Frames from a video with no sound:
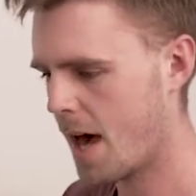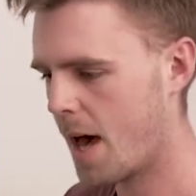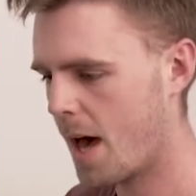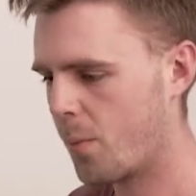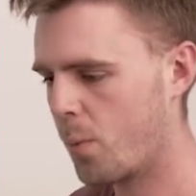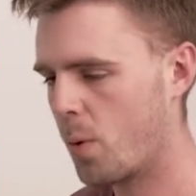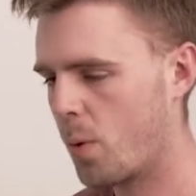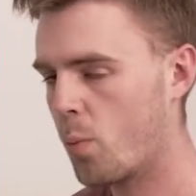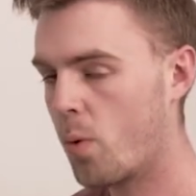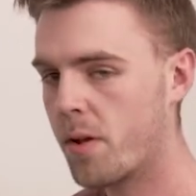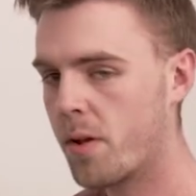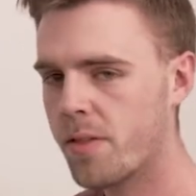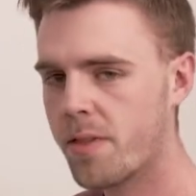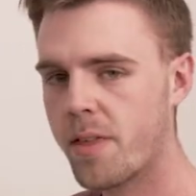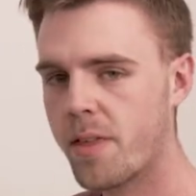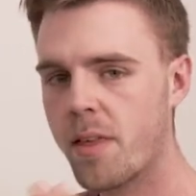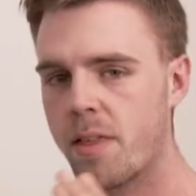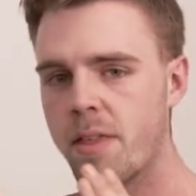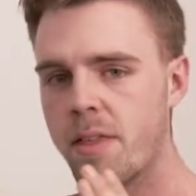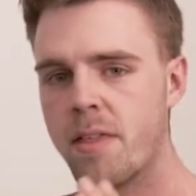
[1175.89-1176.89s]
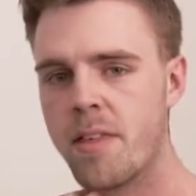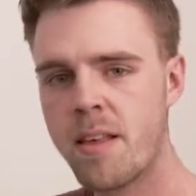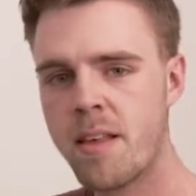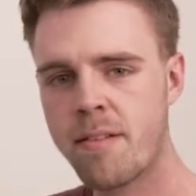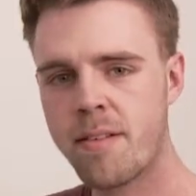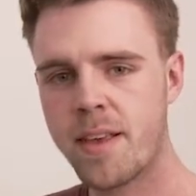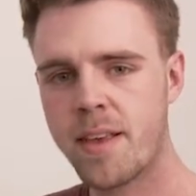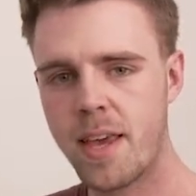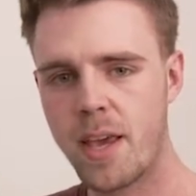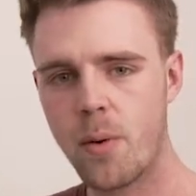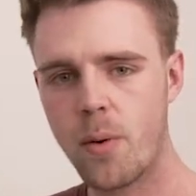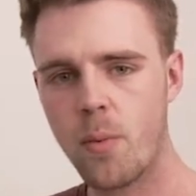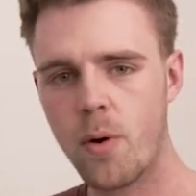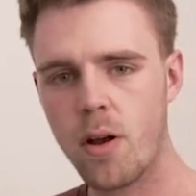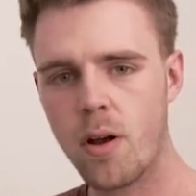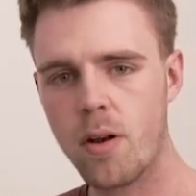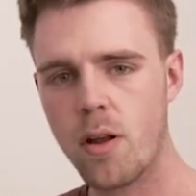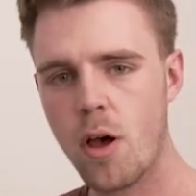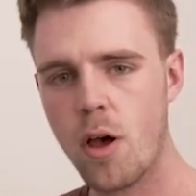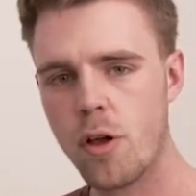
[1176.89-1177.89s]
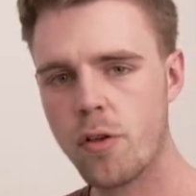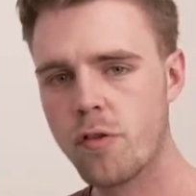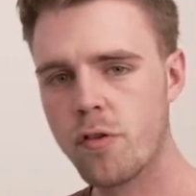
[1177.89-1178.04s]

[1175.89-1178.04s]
and we want this keyword